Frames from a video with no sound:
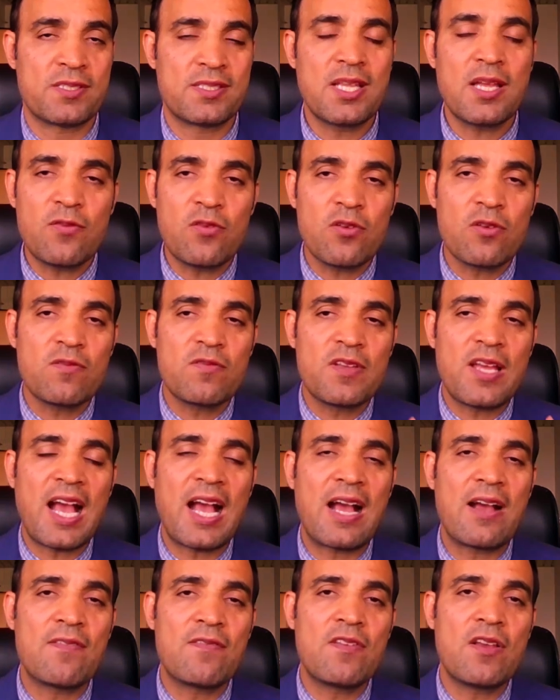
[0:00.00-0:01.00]
Therefore, we
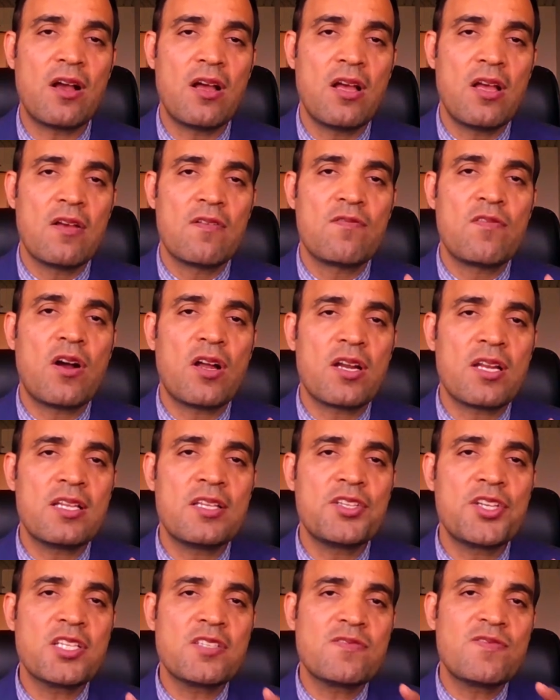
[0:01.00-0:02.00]
are
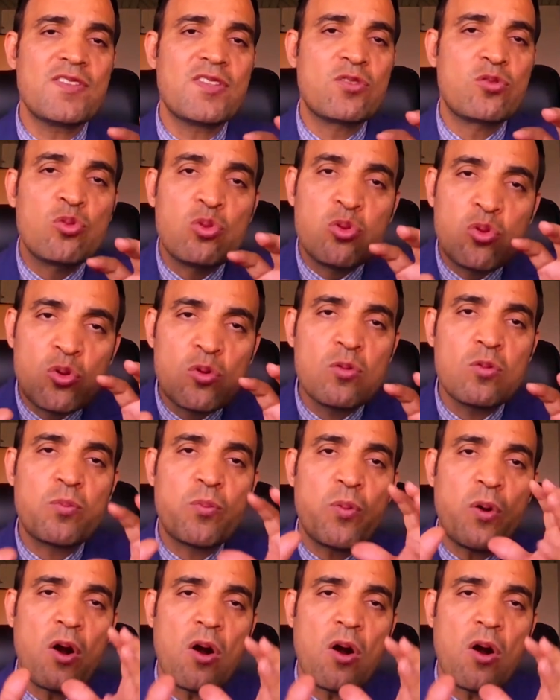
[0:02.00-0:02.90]
engaged with two